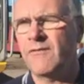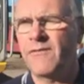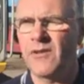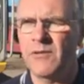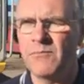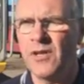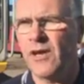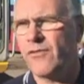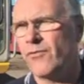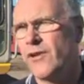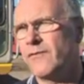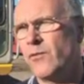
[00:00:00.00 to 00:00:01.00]
get for
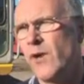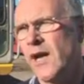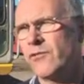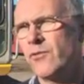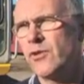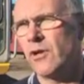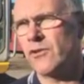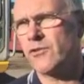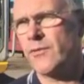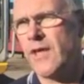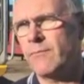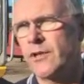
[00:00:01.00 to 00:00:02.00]
$300 to
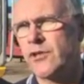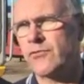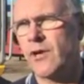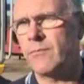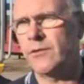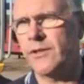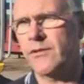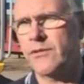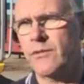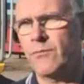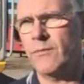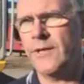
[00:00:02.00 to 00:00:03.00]
$400 without much trouble in the
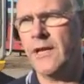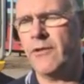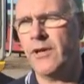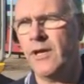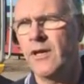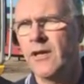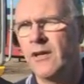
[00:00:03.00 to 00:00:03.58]
suburban area.